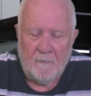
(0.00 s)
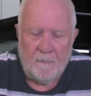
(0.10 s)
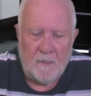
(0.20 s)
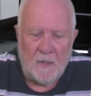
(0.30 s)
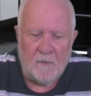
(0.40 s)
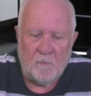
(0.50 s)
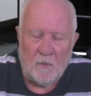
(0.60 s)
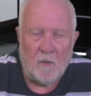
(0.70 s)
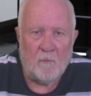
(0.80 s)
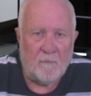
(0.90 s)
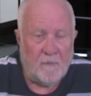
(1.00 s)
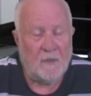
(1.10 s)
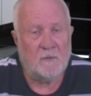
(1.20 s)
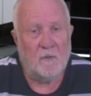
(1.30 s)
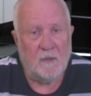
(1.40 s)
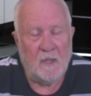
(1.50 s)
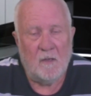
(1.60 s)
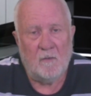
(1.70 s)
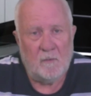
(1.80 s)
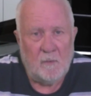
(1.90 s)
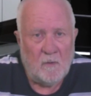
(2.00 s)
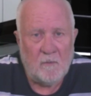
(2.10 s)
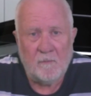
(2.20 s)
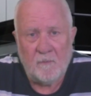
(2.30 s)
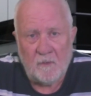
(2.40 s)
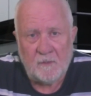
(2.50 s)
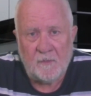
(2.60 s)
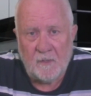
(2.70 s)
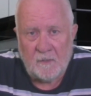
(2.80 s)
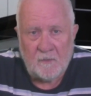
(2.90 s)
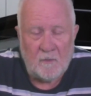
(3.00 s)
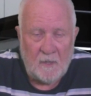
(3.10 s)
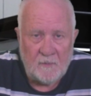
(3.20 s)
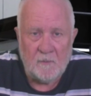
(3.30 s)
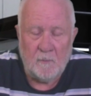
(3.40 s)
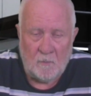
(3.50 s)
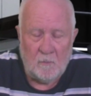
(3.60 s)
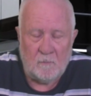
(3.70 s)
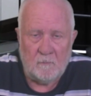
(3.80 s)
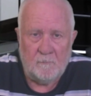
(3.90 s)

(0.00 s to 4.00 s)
that when I reflect on now, I'm horrified to think that I had them at all.